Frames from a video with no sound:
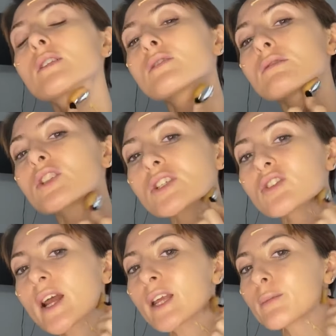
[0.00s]
just
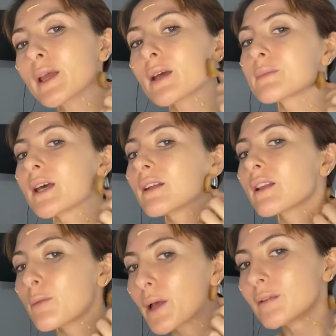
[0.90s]
drag your makeup down a little
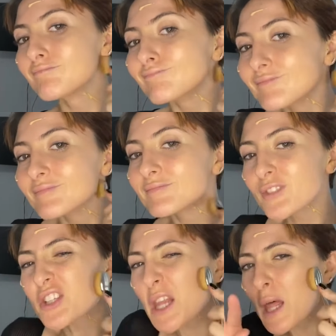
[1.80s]
bit,
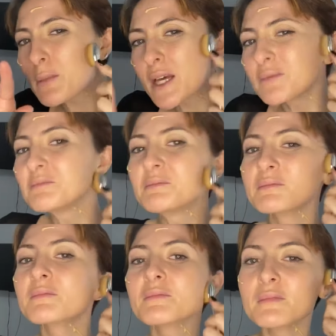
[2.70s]
just a little bit,
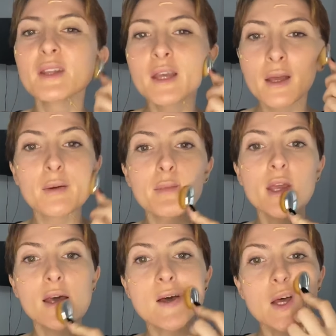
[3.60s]

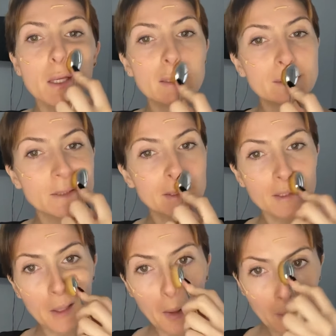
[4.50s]
because
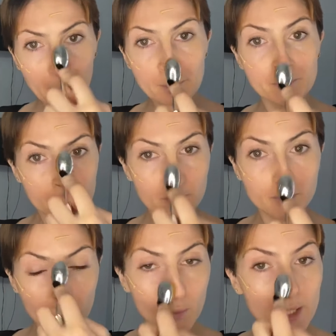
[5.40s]

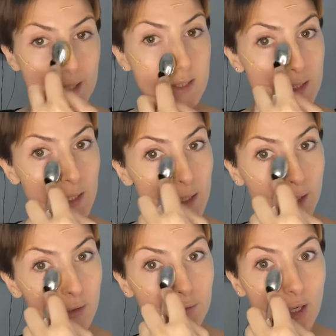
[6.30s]
we can see that
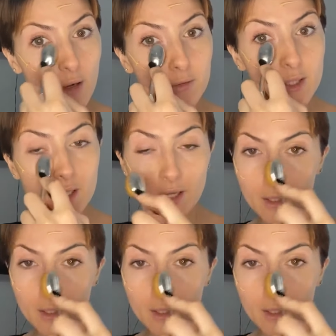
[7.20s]
you're not really that